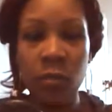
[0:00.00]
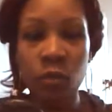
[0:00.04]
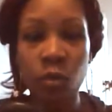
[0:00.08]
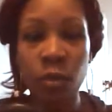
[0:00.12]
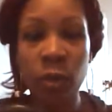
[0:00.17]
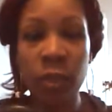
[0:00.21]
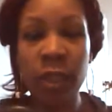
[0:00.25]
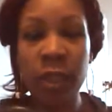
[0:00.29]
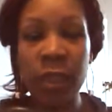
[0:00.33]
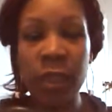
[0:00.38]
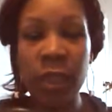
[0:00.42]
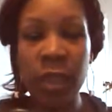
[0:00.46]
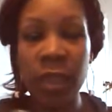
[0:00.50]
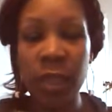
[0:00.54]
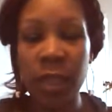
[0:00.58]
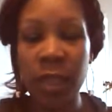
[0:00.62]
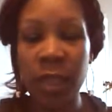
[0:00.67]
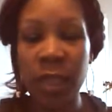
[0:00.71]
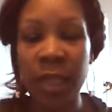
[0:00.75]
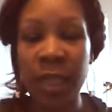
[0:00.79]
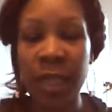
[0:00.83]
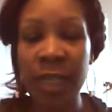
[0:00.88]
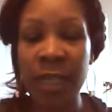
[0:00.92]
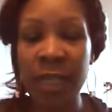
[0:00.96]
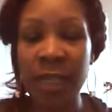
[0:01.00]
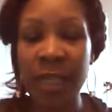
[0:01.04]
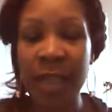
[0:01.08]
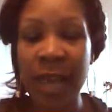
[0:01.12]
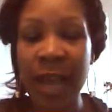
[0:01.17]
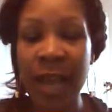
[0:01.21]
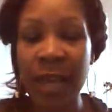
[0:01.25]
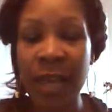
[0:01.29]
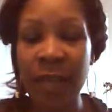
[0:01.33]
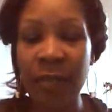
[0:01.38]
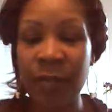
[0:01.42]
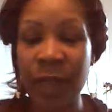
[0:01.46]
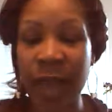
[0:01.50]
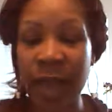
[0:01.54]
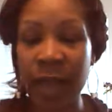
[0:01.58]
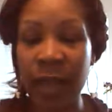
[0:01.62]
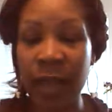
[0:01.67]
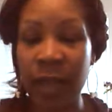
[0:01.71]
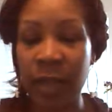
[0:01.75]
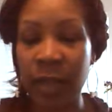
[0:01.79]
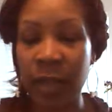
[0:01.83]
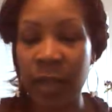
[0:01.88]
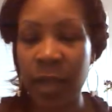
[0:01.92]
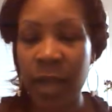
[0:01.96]
really good, and it's kind of
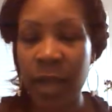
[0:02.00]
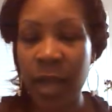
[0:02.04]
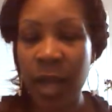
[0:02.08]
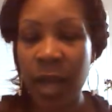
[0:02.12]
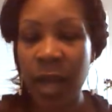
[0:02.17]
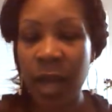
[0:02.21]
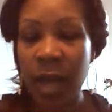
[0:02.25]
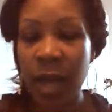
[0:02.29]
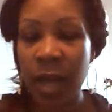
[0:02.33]
like a